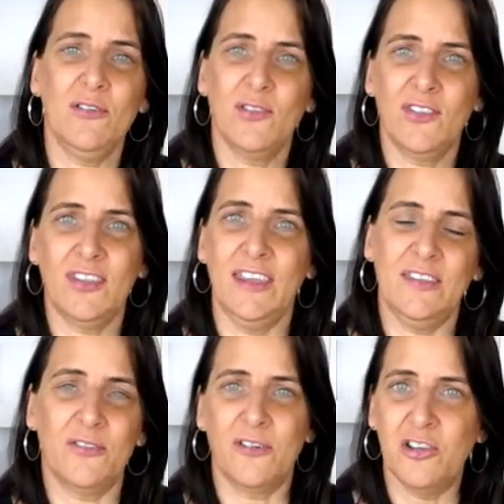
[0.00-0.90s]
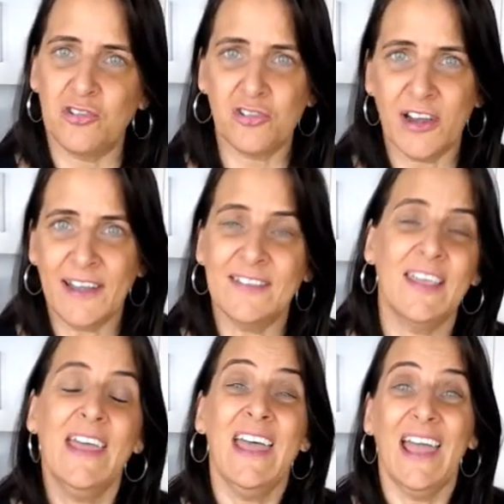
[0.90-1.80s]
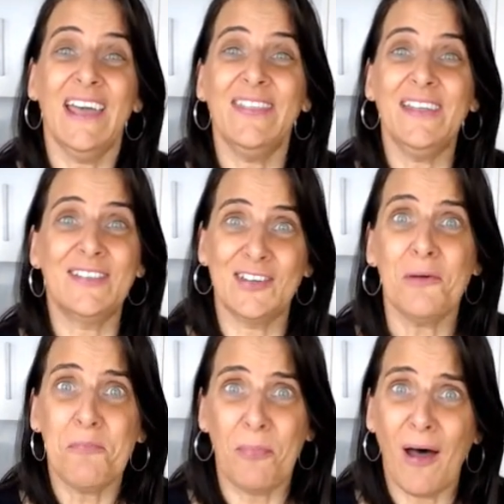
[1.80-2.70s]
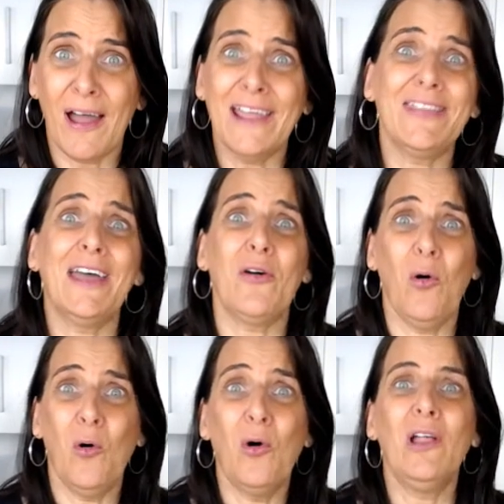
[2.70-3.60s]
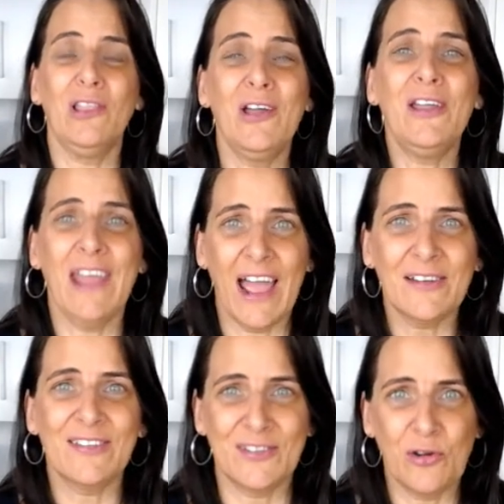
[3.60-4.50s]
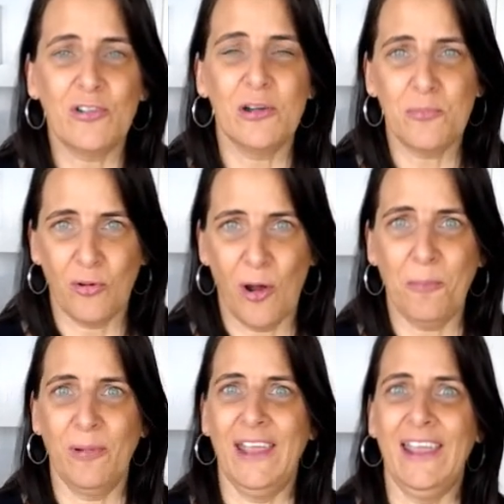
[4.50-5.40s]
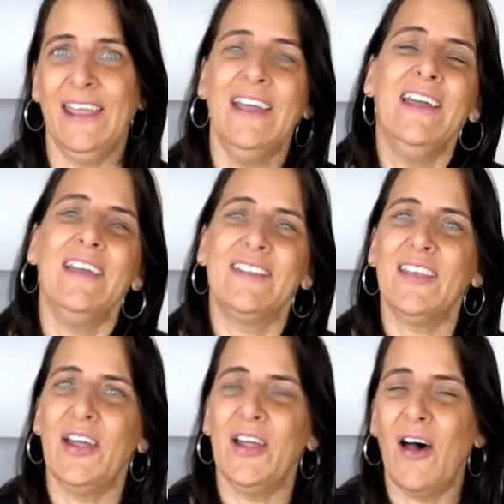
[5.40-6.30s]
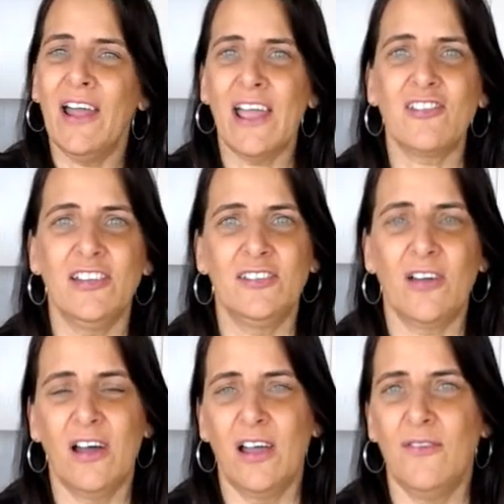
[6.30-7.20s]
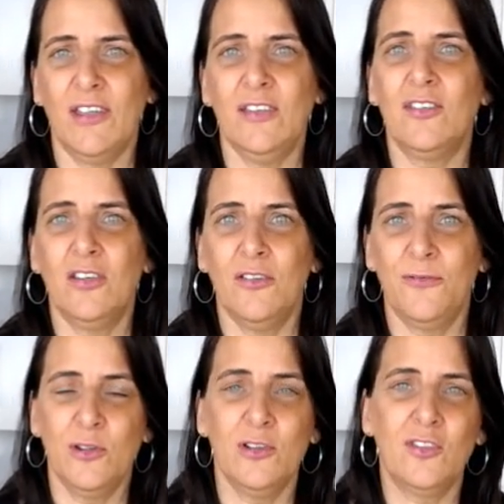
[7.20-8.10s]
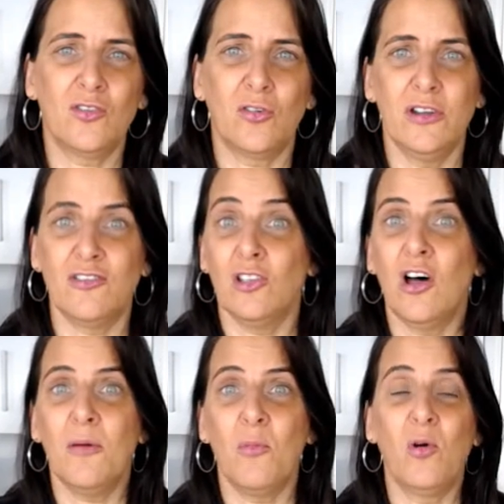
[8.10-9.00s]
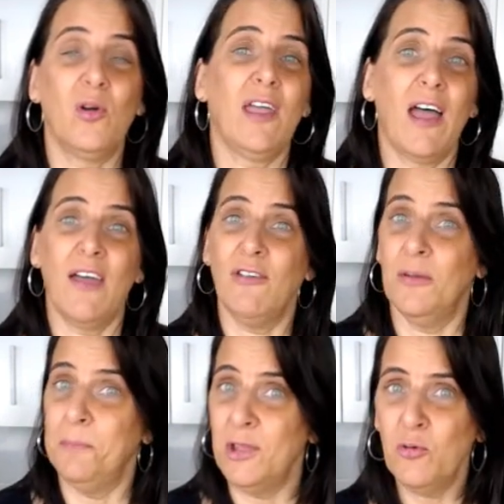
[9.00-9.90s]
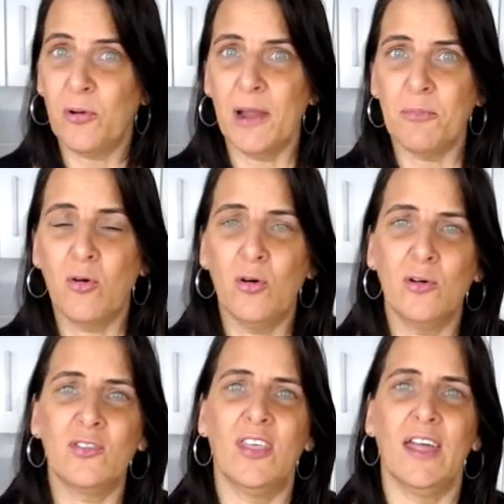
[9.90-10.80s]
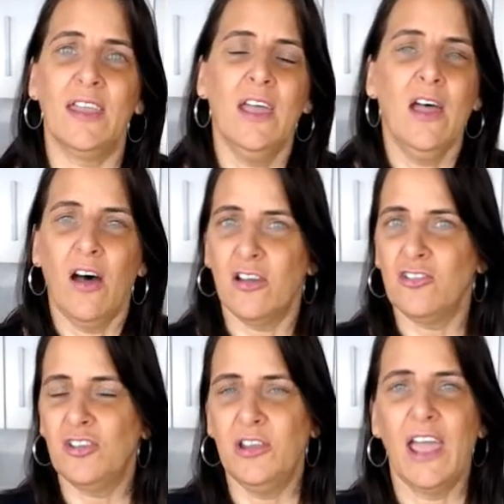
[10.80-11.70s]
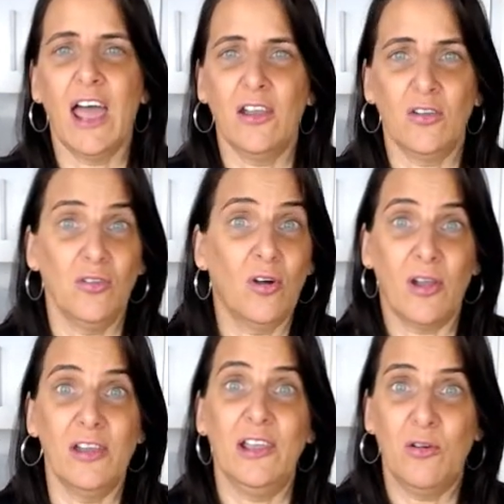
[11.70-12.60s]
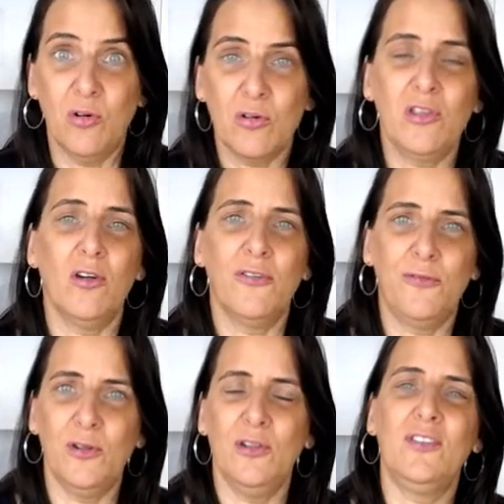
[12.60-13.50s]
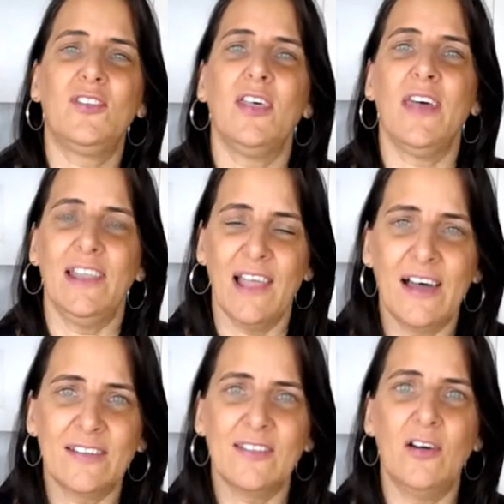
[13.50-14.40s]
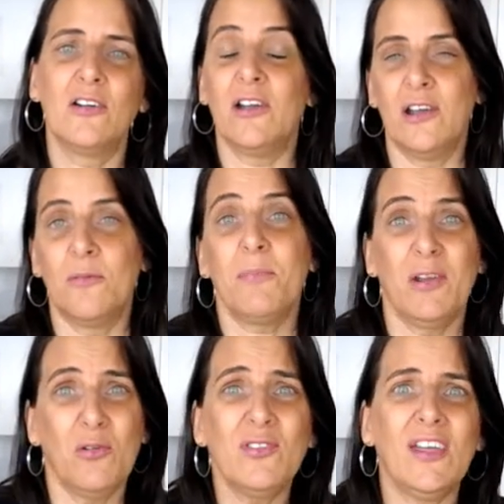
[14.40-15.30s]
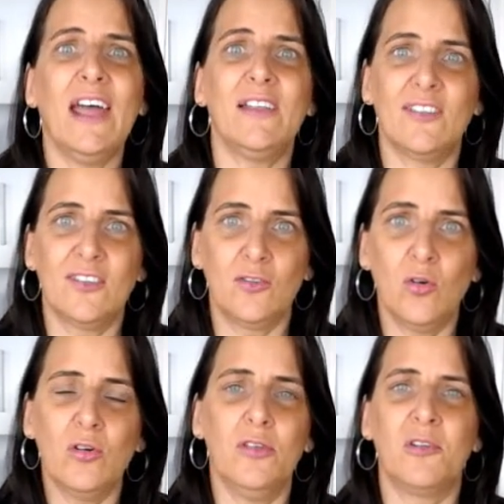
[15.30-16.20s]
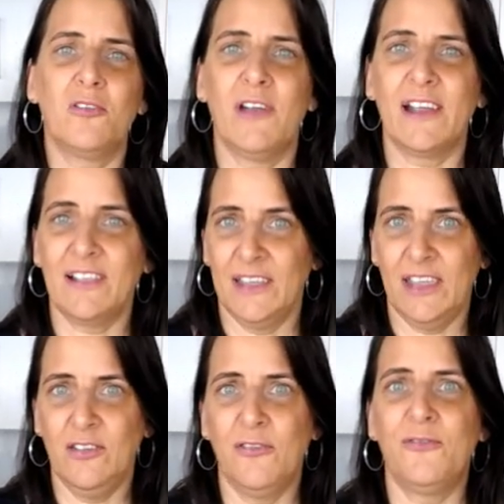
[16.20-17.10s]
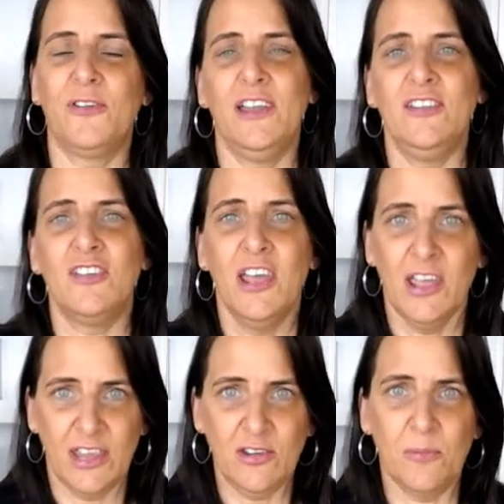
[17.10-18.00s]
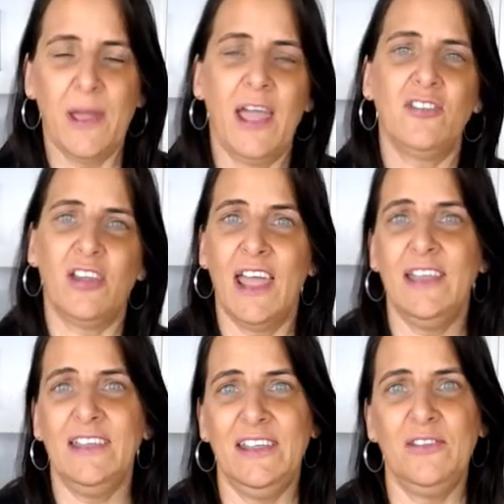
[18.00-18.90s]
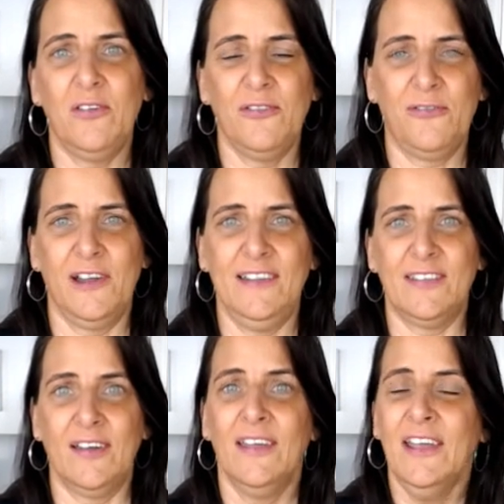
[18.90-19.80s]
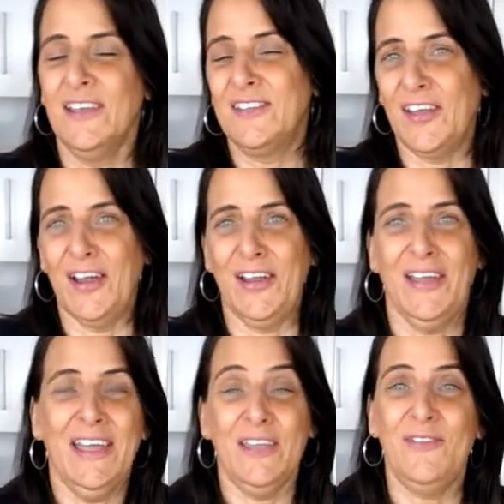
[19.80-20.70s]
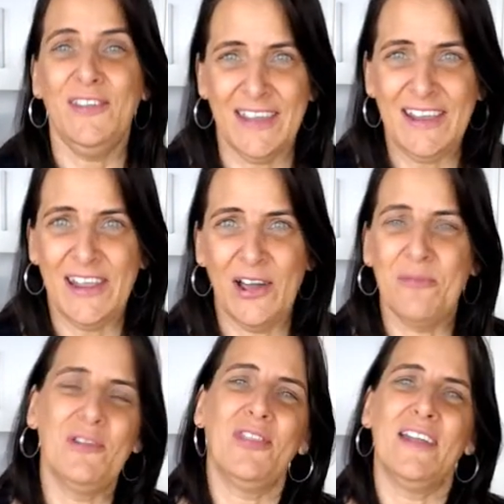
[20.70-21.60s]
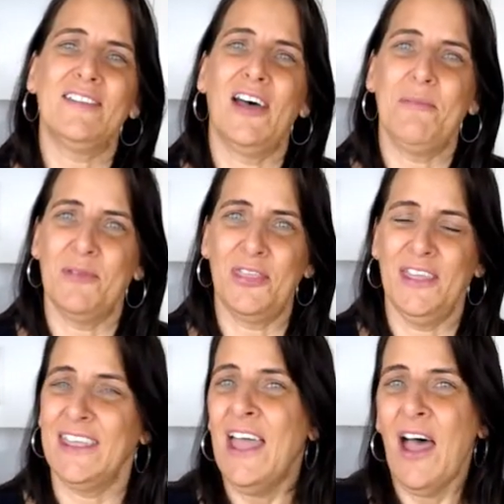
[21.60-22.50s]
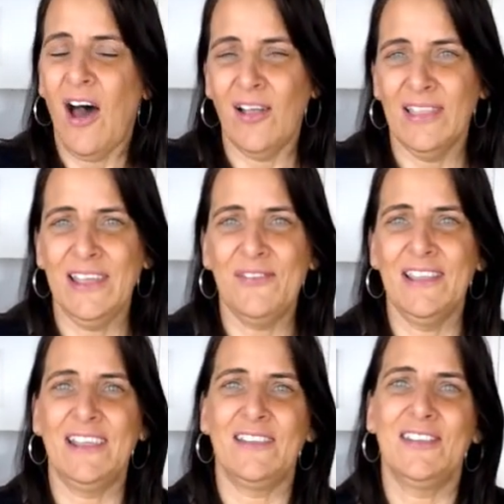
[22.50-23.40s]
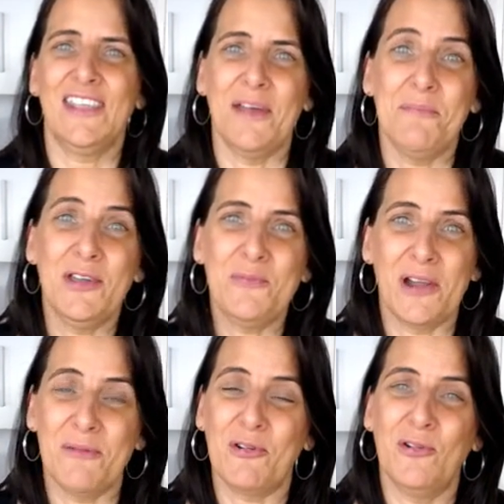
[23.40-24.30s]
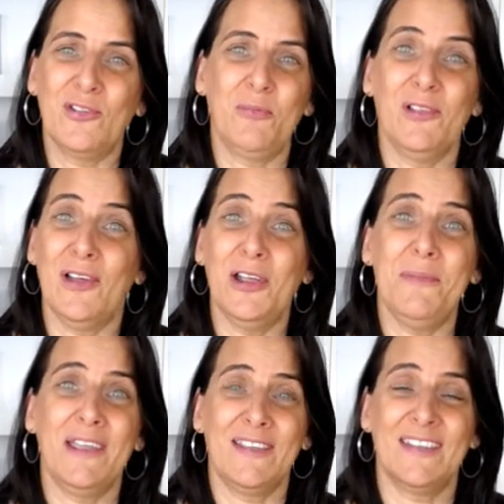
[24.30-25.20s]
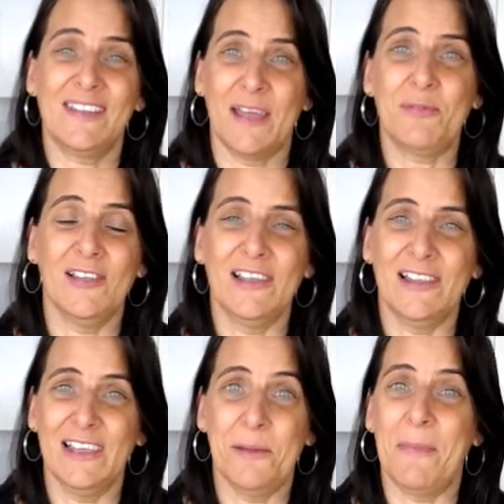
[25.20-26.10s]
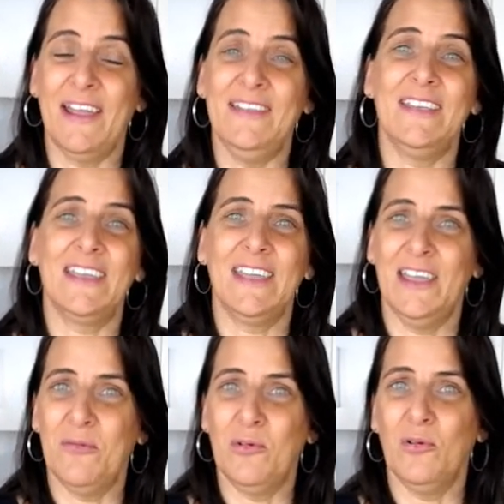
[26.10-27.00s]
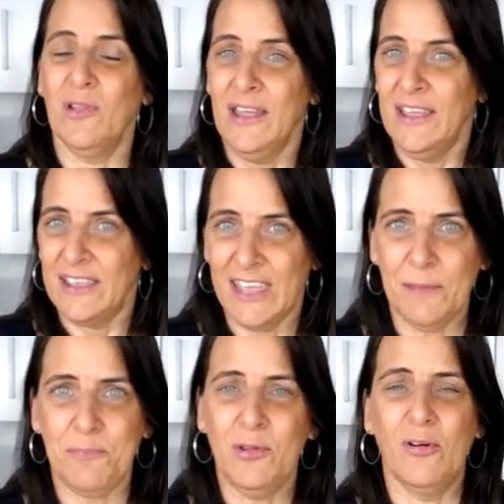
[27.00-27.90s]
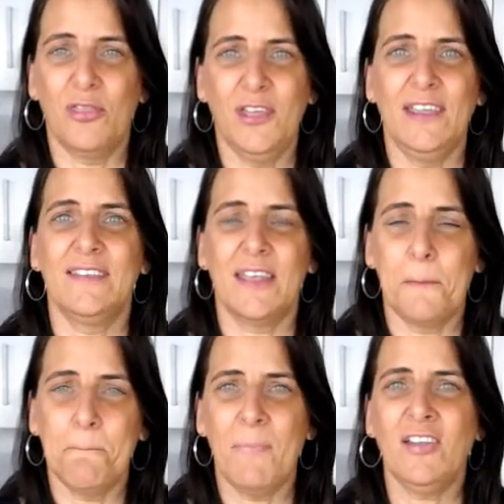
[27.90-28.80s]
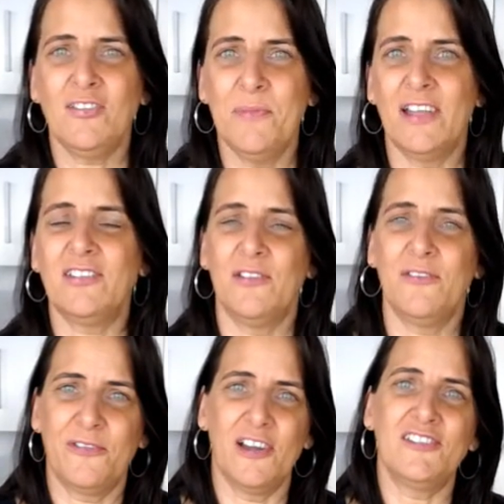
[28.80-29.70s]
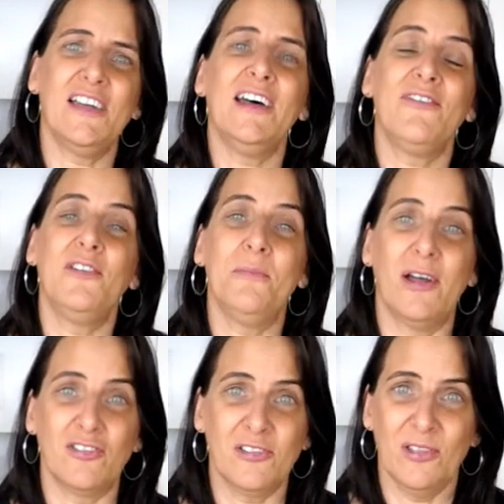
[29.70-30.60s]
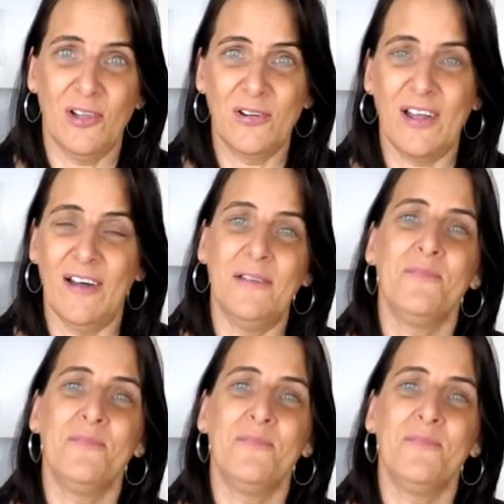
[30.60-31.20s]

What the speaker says: You'll see different trends, and then stop buying that or learn how to store it properly. So I actually dive into food storage a lot more. I have a meal prep course that I show you how to not only cook your foods so they last longer, but also how to store them correctly in your fridge, in your pantry, and in your freezer. So if you need help with that type of thing, I'll leave a link to that meal prep course below because it's absolutely amazing. It will keep your things much, much fresher for much longer.